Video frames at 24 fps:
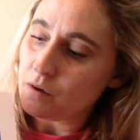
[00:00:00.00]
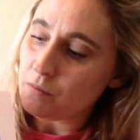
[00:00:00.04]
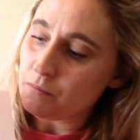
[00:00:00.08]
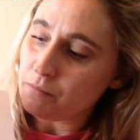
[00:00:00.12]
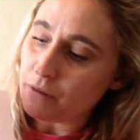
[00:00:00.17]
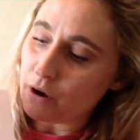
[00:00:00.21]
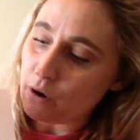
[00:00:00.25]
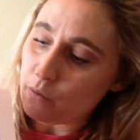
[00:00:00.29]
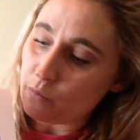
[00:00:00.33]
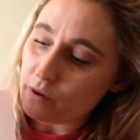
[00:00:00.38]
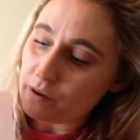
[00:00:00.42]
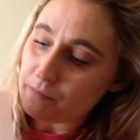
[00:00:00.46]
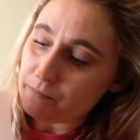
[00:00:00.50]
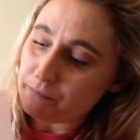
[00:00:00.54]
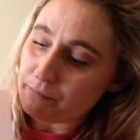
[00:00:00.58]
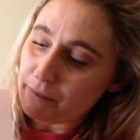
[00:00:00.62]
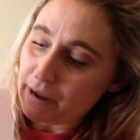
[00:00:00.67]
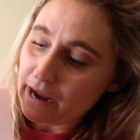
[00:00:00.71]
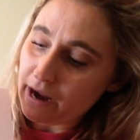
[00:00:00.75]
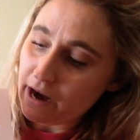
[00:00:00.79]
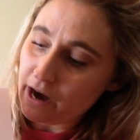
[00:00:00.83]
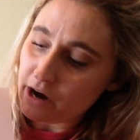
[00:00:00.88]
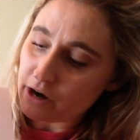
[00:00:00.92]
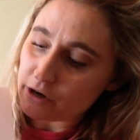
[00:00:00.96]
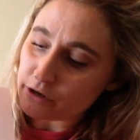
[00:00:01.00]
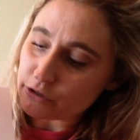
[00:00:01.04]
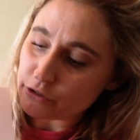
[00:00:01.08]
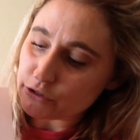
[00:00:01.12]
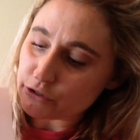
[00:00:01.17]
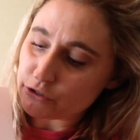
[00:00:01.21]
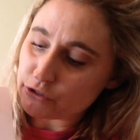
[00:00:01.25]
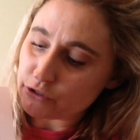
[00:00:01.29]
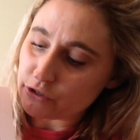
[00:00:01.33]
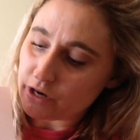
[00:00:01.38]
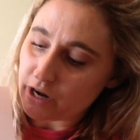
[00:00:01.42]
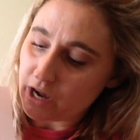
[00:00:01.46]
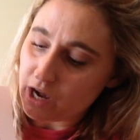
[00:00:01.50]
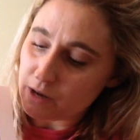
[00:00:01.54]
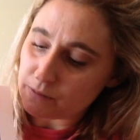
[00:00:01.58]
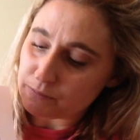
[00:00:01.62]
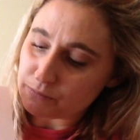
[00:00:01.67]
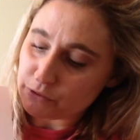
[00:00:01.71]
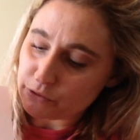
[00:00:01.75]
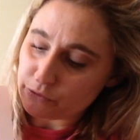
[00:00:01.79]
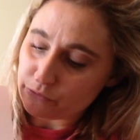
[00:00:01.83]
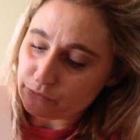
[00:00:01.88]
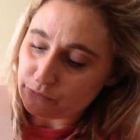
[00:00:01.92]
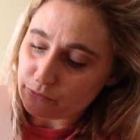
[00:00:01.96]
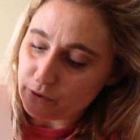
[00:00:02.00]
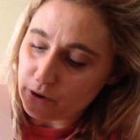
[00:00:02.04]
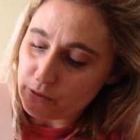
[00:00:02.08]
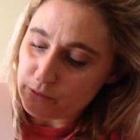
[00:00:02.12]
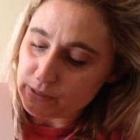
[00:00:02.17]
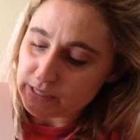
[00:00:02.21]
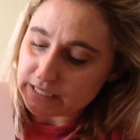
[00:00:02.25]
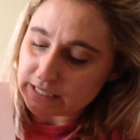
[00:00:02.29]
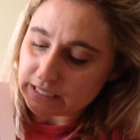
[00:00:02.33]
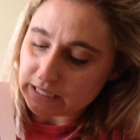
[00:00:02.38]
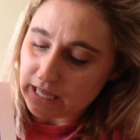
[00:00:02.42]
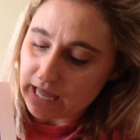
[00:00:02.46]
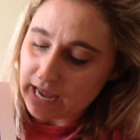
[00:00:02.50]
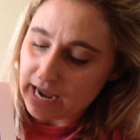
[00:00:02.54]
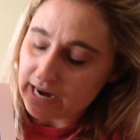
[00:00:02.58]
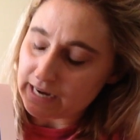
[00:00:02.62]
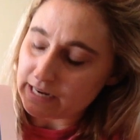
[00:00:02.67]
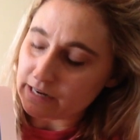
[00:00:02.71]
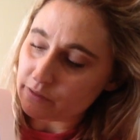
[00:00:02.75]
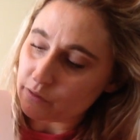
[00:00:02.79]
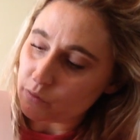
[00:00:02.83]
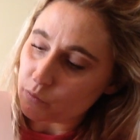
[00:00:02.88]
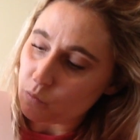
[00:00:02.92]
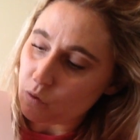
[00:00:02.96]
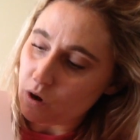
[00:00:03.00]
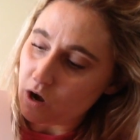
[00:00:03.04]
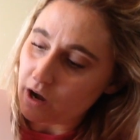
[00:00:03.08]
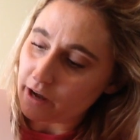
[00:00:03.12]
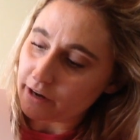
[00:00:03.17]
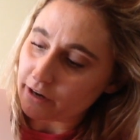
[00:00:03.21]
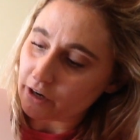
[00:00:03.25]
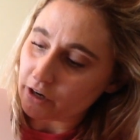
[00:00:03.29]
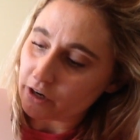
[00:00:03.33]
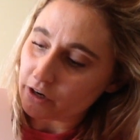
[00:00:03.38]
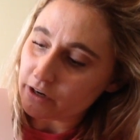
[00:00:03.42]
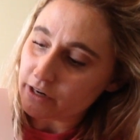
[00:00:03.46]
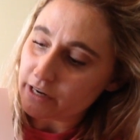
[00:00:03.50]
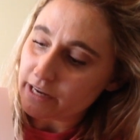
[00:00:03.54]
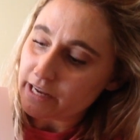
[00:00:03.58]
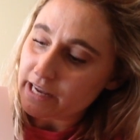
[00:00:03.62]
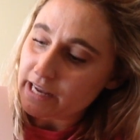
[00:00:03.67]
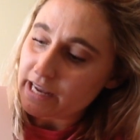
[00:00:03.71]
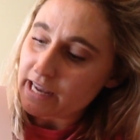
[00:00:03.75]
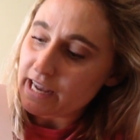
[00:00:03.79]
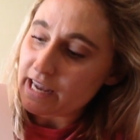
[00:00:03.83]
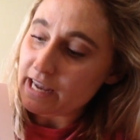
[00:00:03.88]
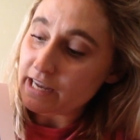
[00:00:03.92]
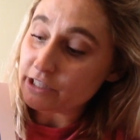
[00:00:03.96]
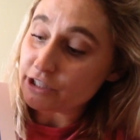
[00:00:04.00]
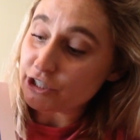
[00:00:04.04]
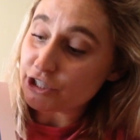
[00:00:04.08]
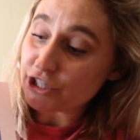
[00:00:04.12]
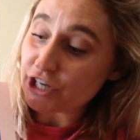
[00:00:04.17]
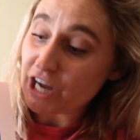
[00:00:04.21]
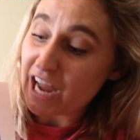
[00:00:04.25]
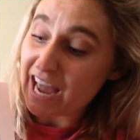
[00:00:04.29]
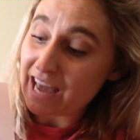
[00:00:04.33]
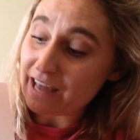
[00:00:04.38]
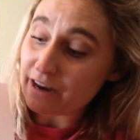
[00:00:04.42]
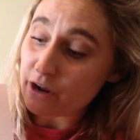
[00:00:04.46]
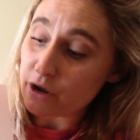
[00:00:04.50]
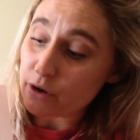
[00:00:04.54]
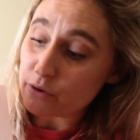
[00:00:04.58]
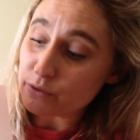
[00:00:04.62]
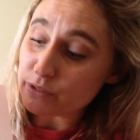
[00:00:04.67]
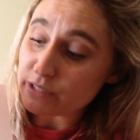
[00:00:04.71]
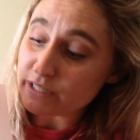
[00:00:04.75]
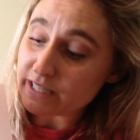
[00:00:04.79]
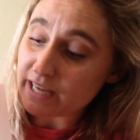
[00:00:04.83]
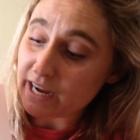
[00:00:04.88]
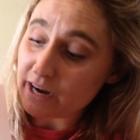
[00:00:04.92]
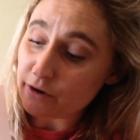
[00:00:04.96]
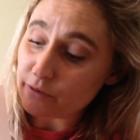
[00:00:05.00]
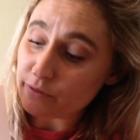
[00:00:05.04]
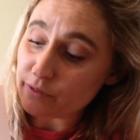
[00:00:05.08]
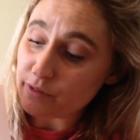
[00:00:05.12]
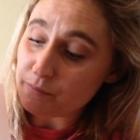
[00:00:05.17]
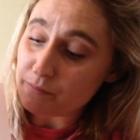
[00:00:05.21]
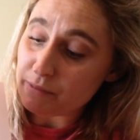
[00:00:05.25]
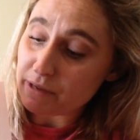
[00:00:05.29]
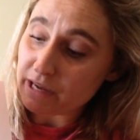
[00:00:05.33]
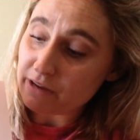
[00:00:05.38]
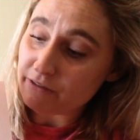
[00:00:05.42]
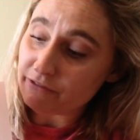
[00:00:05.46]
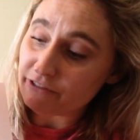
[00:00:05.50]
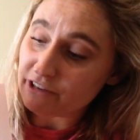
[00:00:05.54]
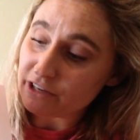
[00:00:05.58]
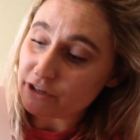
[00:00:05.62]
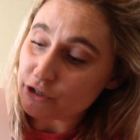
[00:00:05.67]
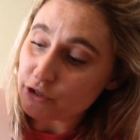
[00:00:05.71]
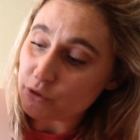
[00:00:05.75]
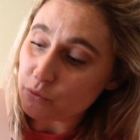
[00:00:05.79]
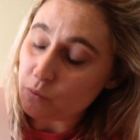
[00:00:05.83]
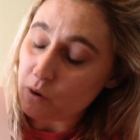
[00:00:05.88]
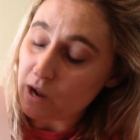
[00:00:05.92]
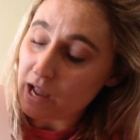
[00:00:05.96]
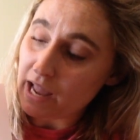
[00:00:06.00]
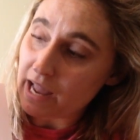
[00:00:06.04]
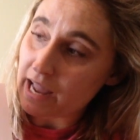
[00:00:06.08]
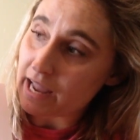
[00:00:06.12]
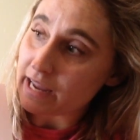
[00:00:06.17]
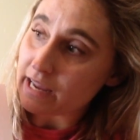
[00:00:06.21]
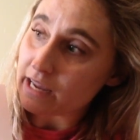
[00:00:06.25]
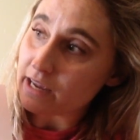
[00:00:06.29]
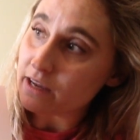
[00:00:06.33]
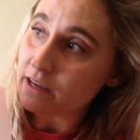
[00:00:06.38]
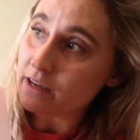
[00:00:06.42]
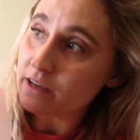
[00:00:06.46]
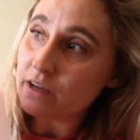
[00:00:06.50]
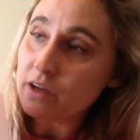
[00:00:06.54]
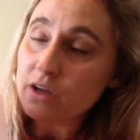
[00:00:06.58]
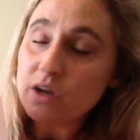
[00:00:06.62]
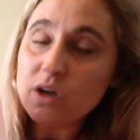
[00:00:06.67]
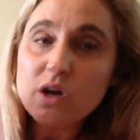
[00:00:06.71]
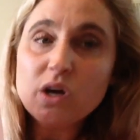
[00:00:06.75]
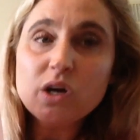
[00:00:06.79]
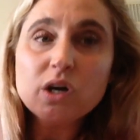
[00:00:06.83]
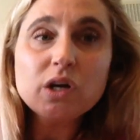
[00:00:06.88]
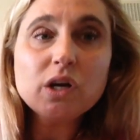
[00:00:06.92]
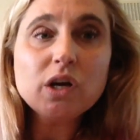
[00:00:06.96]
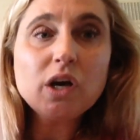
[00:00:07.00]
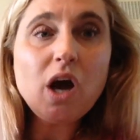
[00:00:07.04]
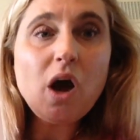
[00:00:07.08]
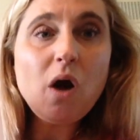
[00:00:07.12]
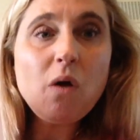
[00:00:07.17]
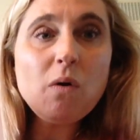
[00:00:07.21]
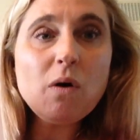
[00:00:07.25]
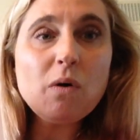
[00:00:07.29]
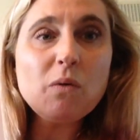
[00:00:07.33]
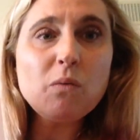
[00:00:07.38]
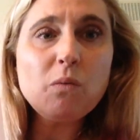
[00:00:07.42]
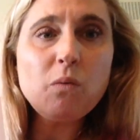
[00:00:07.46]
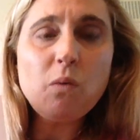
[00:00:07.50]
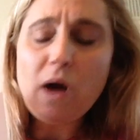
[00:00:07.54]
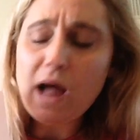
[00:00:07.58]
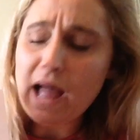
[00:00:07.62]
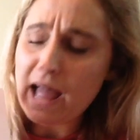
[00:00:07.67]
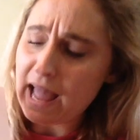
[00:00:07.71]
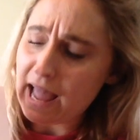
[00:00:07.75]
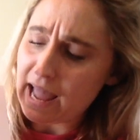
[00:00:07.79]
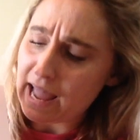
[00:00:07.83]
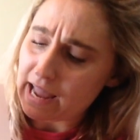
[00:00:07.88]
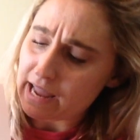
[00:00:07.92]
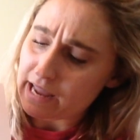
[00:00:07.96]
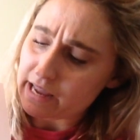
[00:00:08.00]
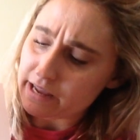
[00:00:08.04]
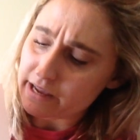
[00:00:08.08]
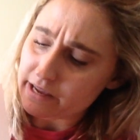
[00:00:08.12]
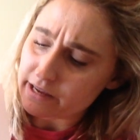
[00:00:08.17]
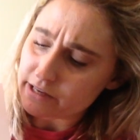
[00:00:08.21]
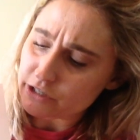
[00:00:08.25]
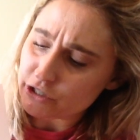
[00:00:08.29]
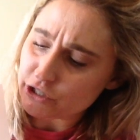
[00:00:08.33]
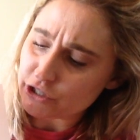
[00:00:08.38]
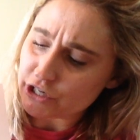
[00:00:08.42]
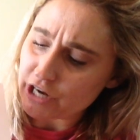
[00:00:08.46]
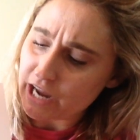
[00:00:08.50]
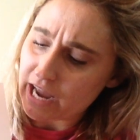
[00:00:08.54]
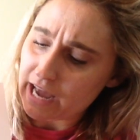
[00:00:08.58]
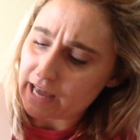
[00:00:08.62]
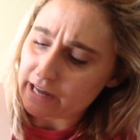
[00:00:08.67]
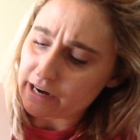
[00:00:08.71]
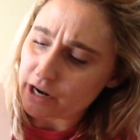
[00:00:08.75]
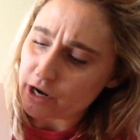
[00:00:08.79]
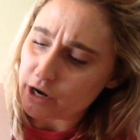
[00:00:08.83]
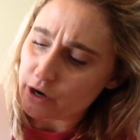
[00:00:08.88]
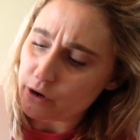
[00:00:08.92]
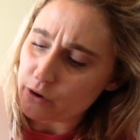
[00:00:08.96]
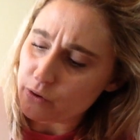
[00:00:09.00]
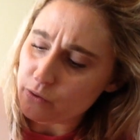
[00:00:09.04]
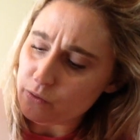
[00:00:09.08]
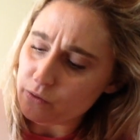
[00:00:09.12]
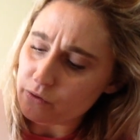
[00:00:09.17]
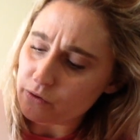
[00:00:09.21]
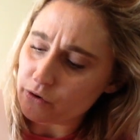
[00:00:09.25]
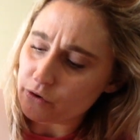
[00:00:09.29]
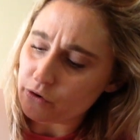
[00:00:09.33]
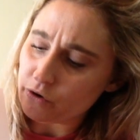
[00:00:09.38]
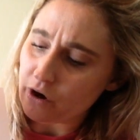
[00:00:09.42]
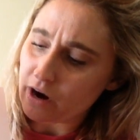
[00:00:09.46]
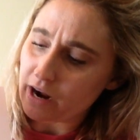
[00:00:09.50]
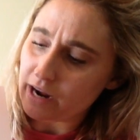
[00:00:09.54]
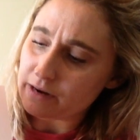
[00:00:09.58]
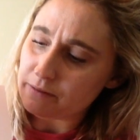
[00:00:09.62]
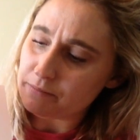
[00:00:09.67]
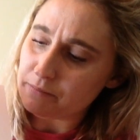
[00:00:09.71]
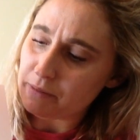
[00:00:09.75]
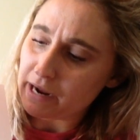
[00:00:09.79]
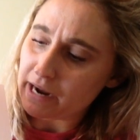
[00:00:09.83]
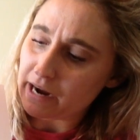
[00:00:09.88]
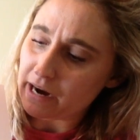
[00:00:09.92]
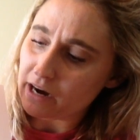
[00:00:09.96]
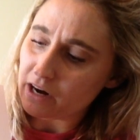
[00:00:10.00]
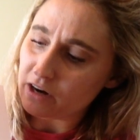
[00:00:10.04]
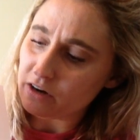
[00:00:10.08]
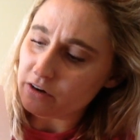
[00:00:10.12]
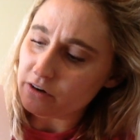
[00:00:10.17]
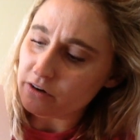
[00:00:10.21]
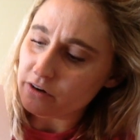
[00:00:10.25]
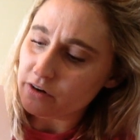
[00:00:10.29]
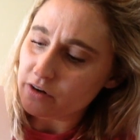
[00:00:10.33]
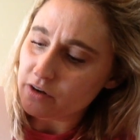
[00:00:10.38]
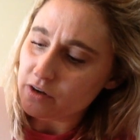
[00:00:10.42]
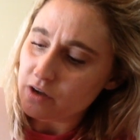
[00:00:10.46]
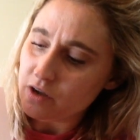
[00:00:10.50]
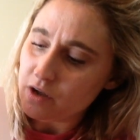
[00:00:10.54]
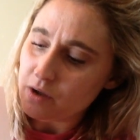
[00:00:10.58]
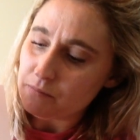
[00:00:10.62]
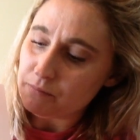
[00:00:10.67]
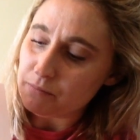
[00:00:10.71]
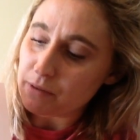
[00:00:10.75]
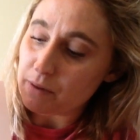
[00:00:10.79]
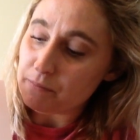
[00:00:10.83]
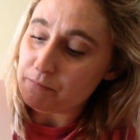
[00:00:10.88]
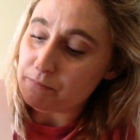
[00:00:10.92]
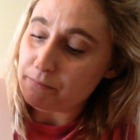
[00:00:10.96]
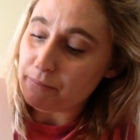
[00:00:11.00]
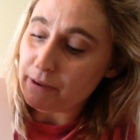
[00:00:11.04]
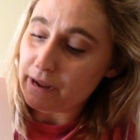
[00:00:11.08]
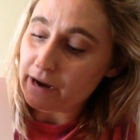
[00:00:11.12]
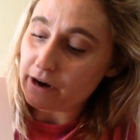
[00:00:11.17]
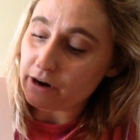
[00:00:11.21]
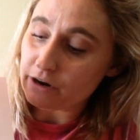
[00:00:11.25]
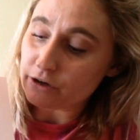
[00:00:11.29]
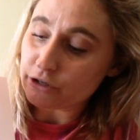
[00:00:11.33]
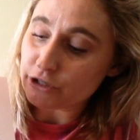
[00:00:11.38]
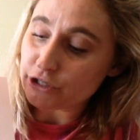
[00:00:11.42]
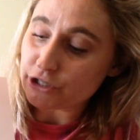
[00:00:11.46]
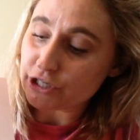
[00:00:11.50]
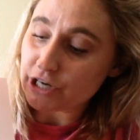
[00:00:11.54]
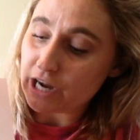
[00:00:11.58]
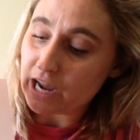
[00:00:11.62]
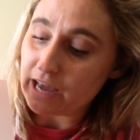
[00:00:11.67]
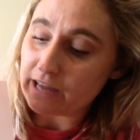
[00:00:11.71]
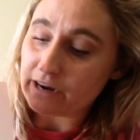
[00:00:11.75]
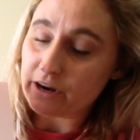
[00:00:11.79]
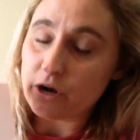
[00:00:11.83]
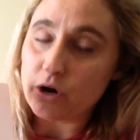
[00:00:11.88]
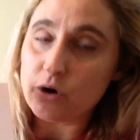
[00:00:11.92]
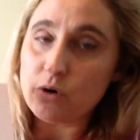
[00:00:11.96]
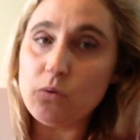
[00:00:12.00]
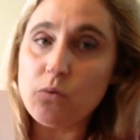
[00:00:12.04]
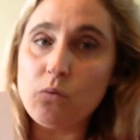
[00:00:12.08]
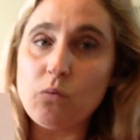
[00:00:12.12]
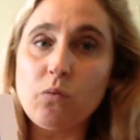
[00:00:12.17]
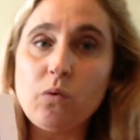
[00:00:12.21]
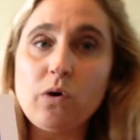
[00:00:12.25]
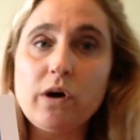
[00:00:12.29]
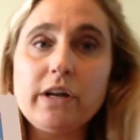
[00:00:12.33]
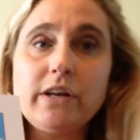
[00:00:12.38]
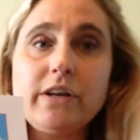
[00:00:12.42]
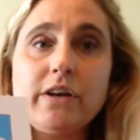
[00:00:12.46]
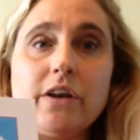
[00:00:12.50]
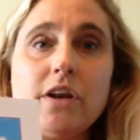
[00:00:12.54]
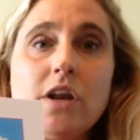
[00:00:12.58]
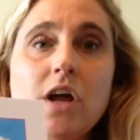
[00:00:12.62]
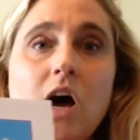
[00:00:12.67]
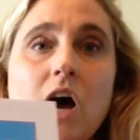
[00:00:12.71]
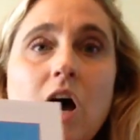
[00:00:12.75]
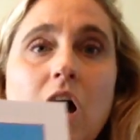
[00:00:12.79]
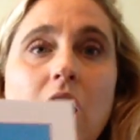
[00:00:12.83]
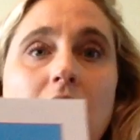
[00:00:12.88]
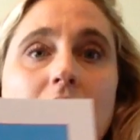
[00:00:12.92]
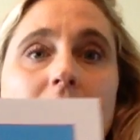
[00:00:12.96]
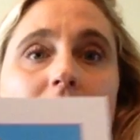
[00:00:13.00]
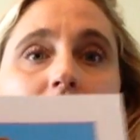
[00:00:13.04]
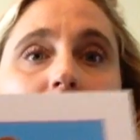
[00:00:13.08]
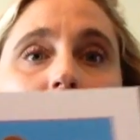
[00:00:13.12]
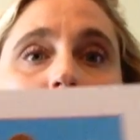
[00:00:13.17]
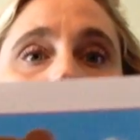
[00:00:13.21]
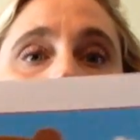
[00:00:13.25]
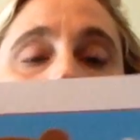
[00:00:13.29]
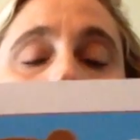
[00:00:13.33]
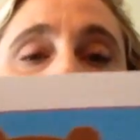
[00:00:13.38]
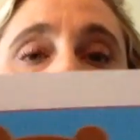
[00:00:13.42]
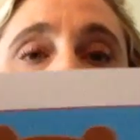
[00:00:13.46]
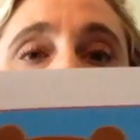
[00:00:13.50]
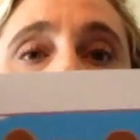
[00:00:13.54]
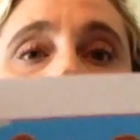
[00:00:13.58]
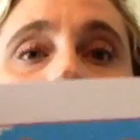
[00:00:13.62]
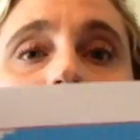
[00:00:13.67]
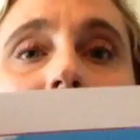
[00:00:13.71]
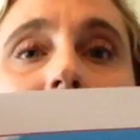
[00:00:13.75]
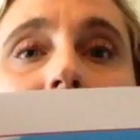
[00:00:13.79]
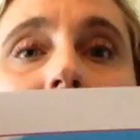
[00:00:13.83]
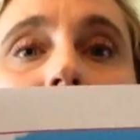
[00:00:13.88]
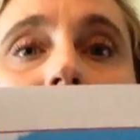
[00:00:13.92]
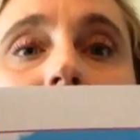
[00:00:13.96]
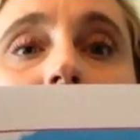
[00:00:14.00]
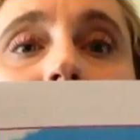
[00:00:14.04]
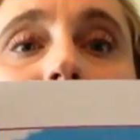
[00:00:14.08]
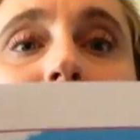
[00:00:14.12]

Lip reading: But when Bear stood up to throw his line in the water, his shadow scared the big fish away. "Go away, Shadow!" cried Bear. But Bear's shadow would not go away.